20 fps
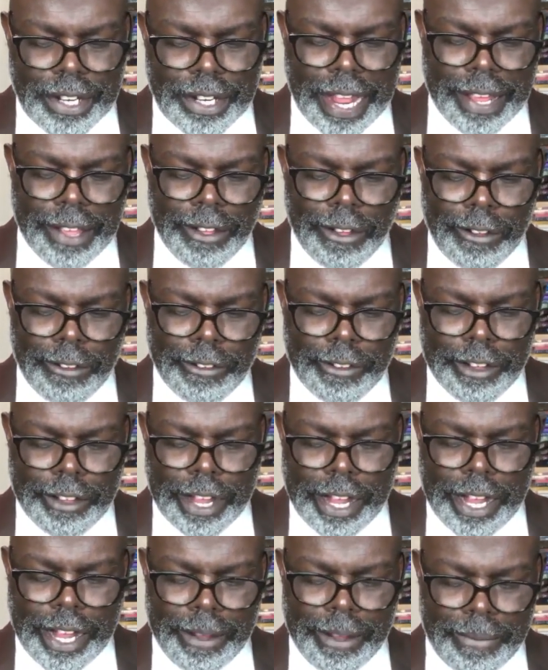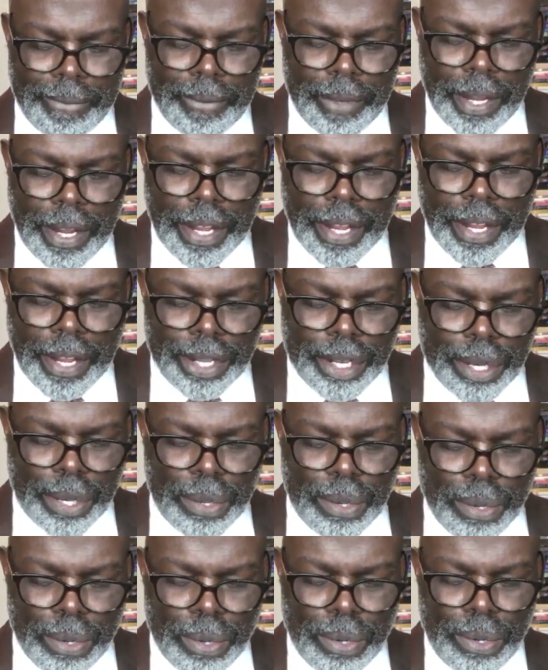They're going to come
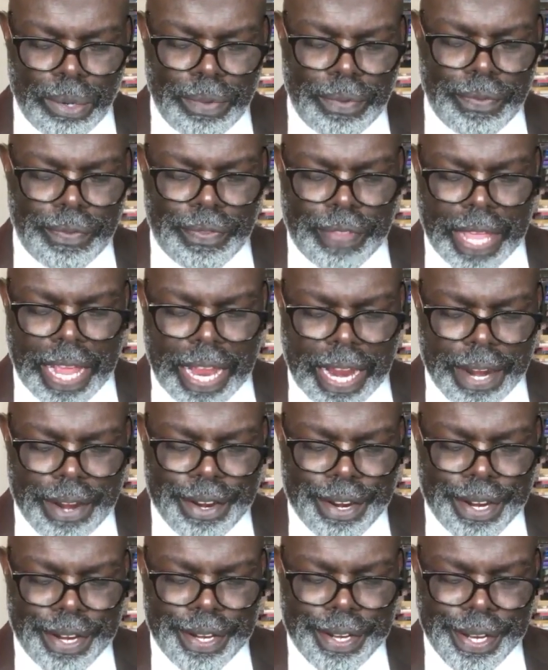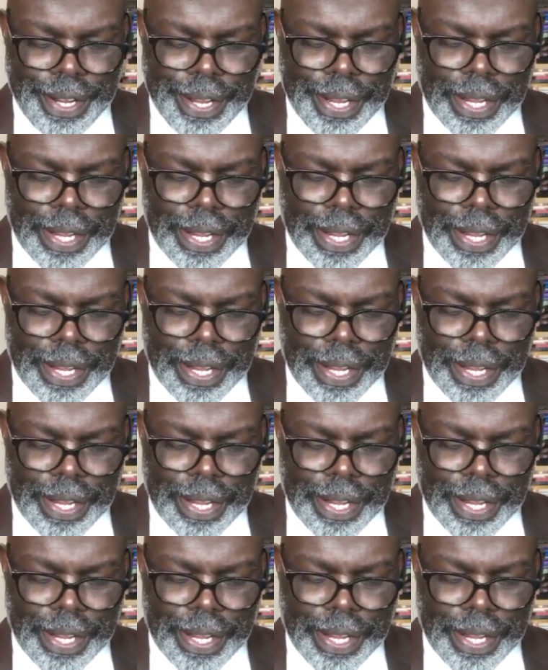to their